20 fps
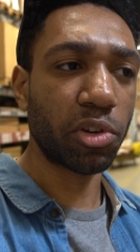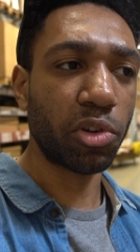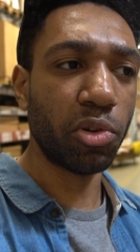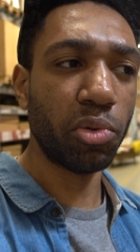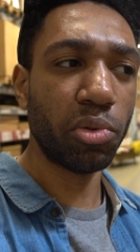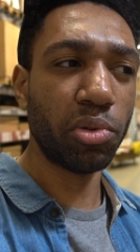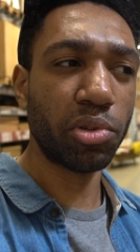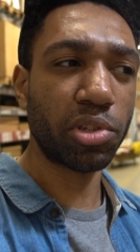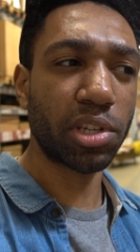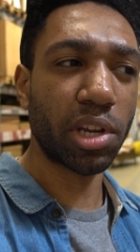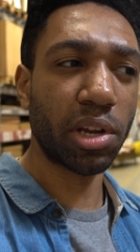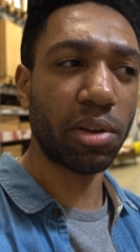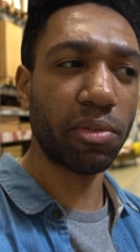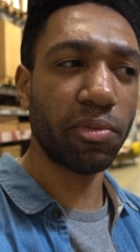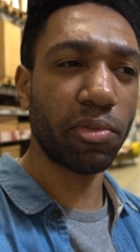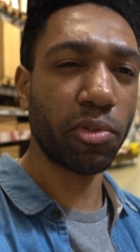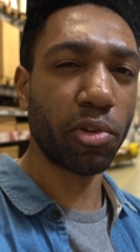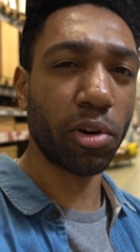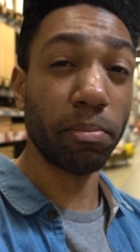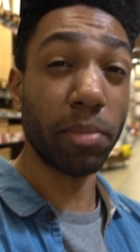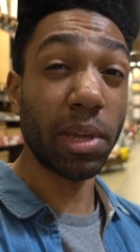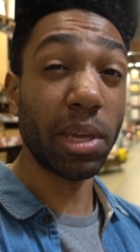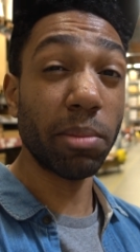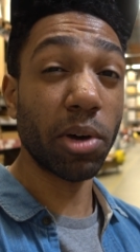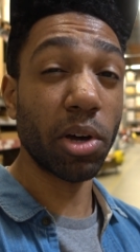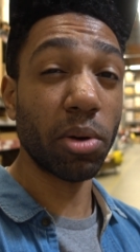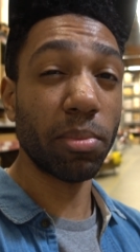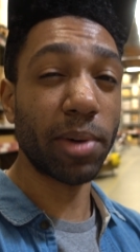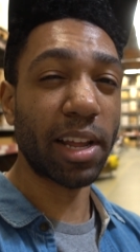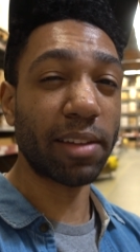a cool shelf for
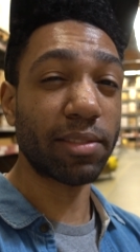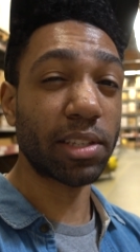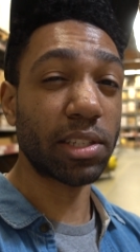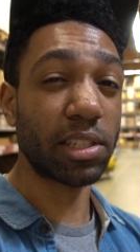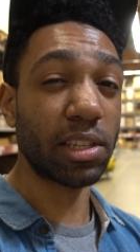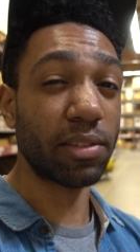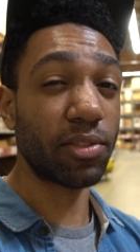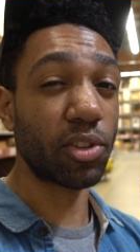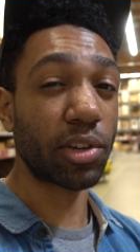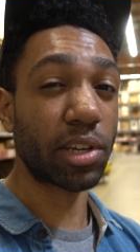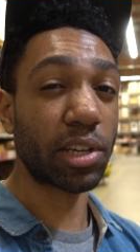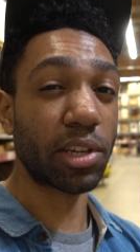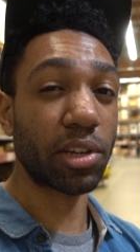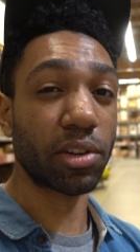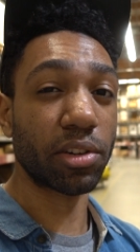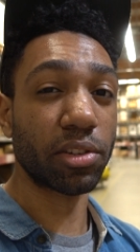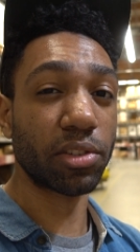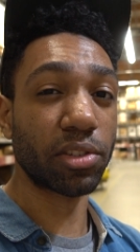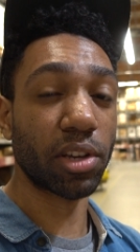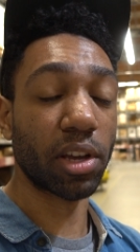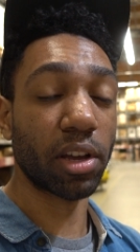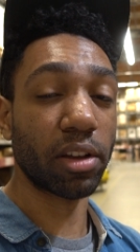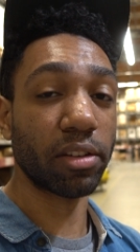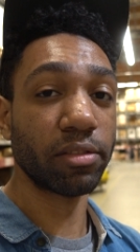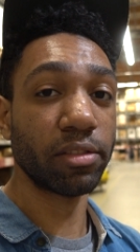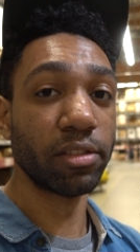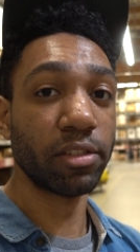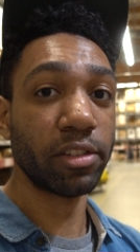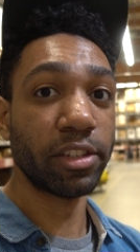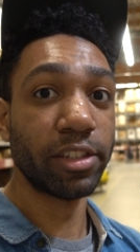Amiibo, but I have to see if they're here. So
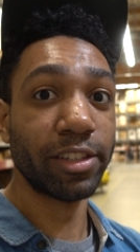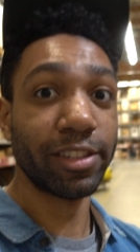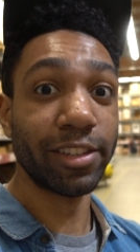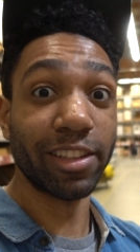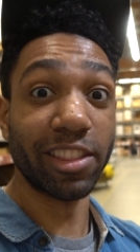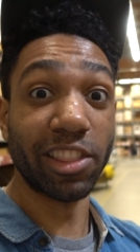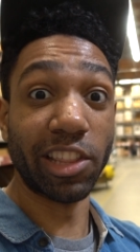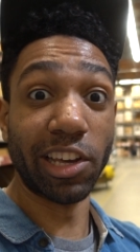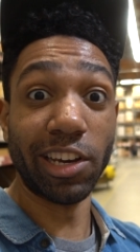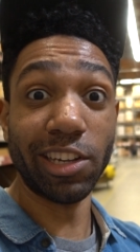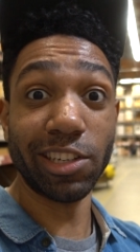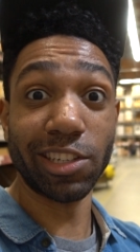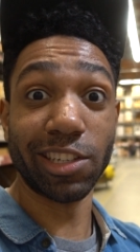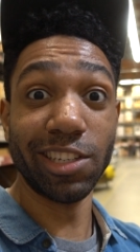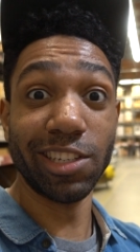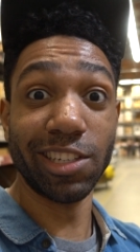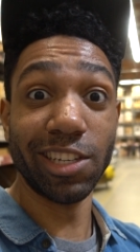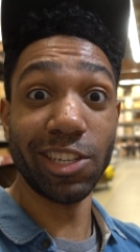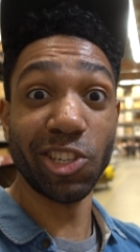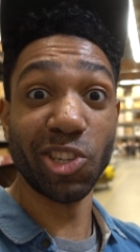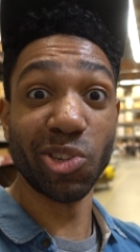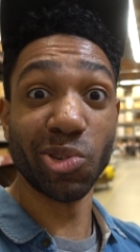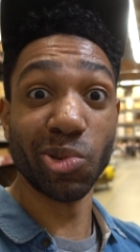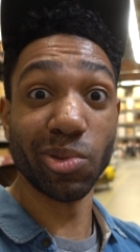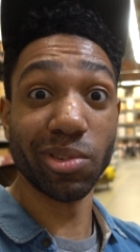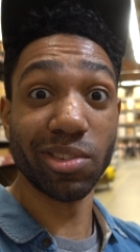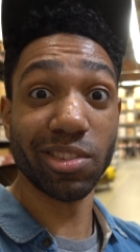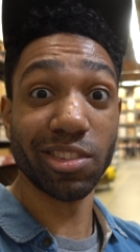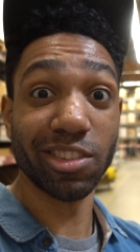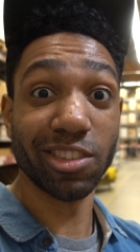the hunt
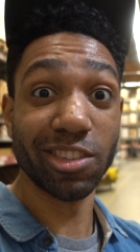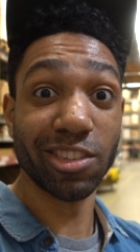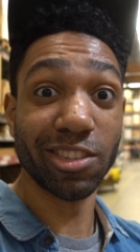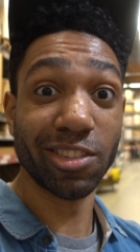continues.